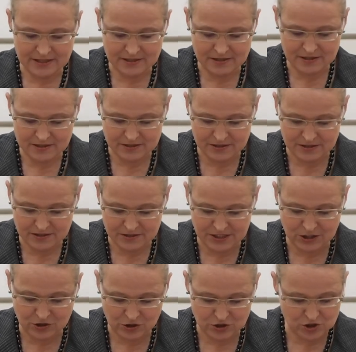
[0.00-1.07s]
and the
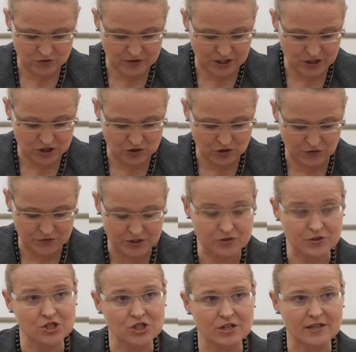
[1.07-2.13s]
Deconstruction of the
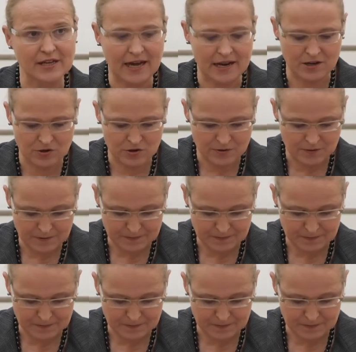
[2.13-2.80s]
Christian Canon,